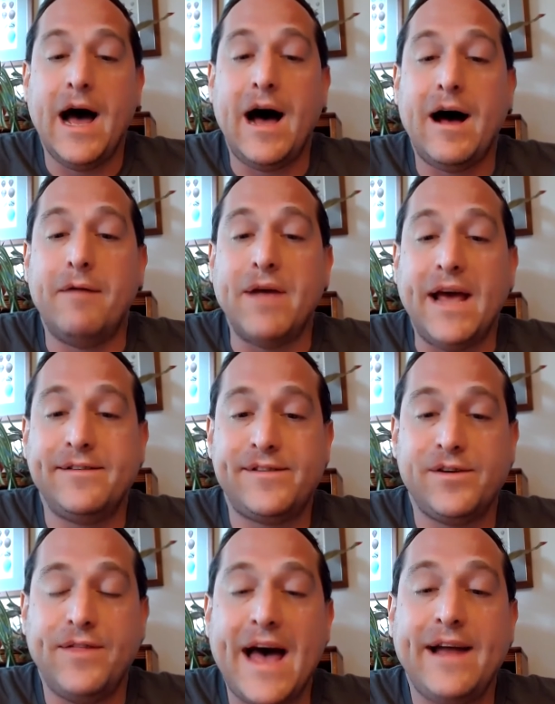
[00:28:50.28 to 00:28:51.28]
Um, and
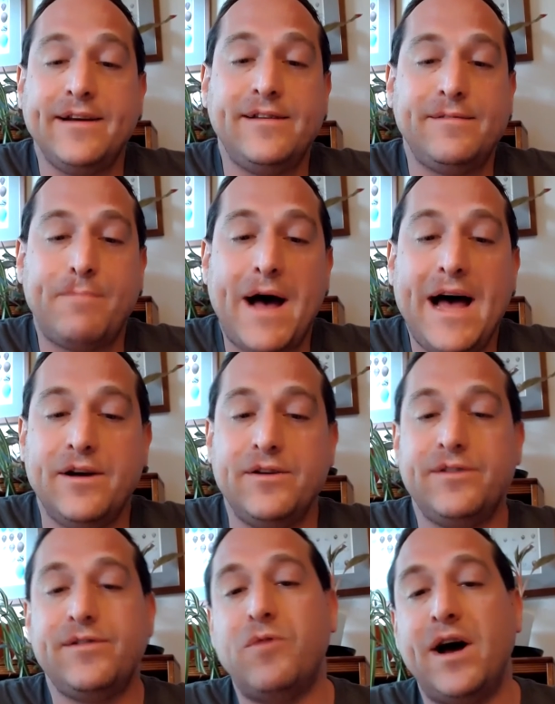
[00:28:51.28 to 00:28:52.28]
so that
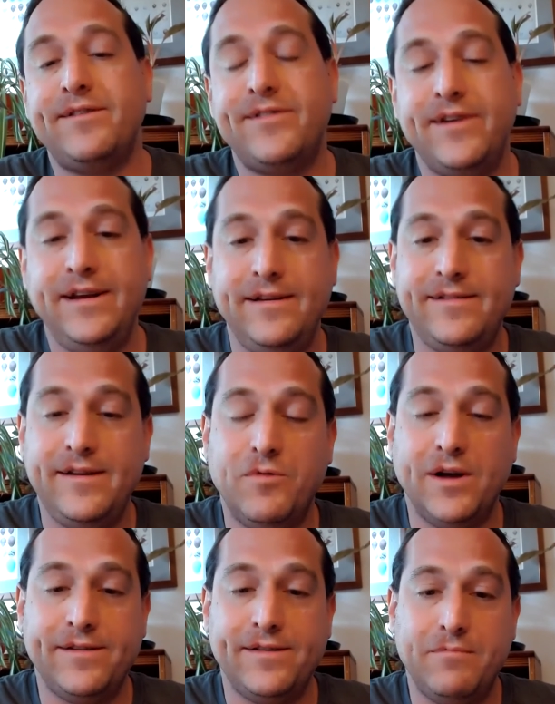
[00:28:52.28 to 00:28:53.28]
expired. So Watch CDC
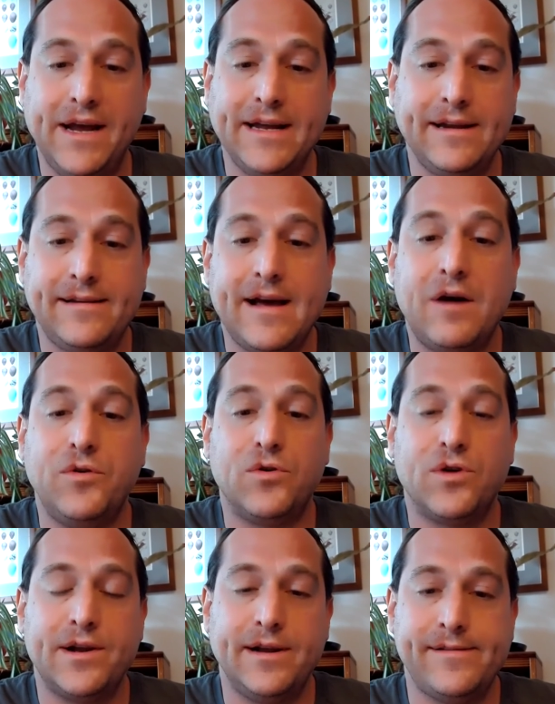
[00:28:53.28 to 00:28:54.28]
wants to make it a town
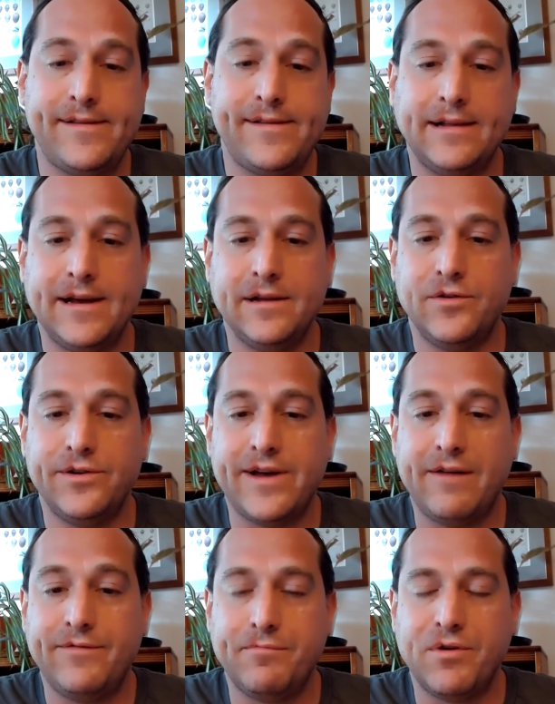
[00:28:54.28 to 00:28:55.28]
ordinance that landlords
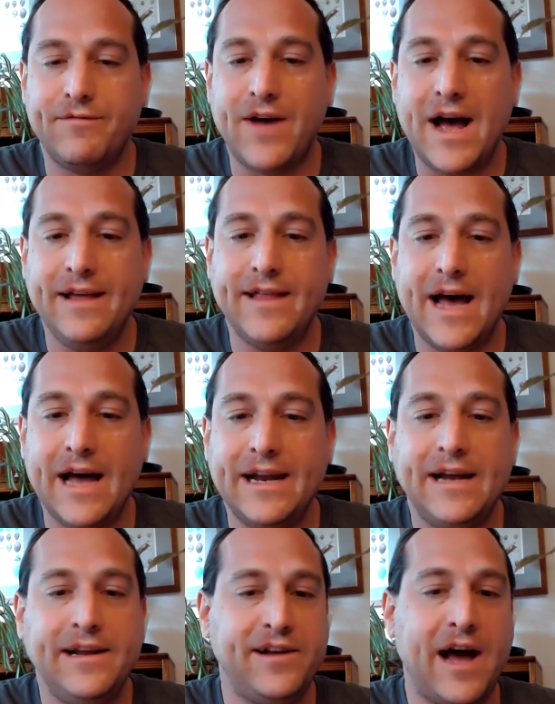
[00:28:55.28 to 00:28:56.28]
have to provide that.
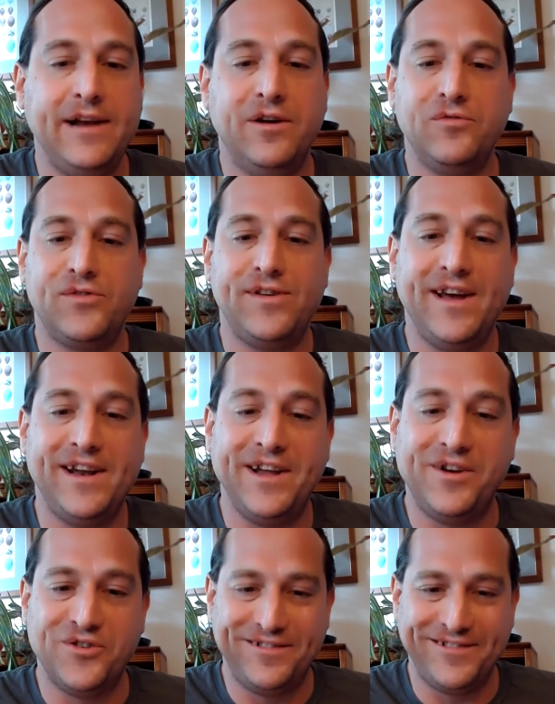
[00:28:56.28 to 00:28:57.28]
And it, I don't see any
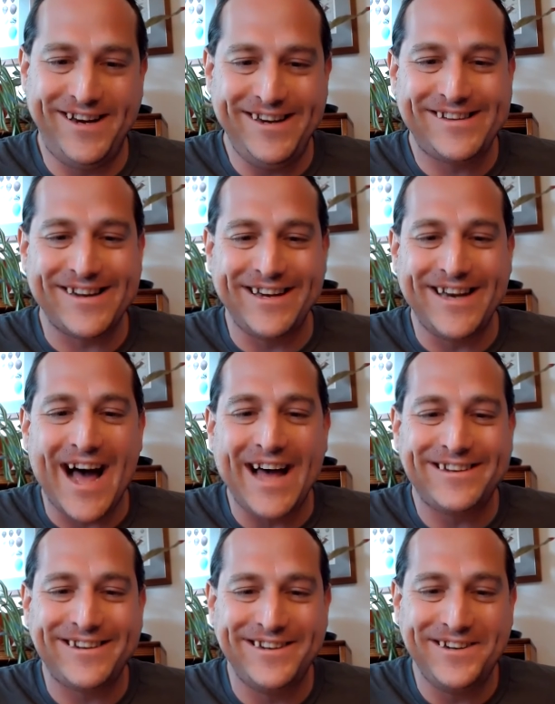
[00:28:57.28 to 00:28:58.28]
good reason
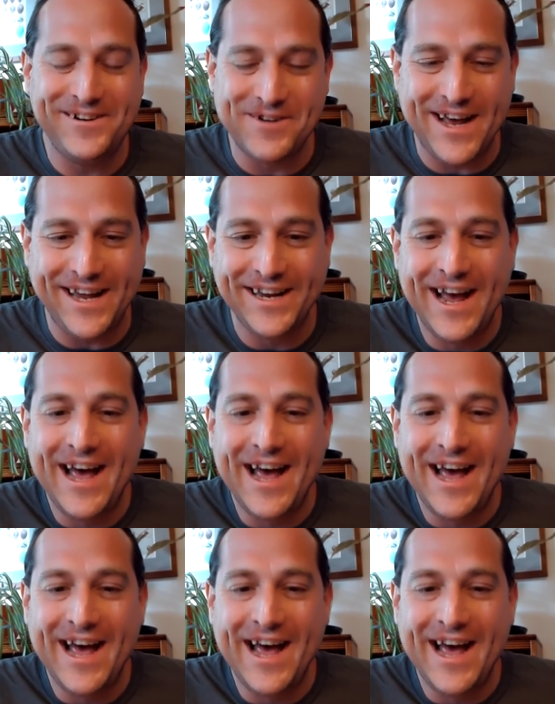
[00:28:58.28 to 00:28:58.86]
not to do it.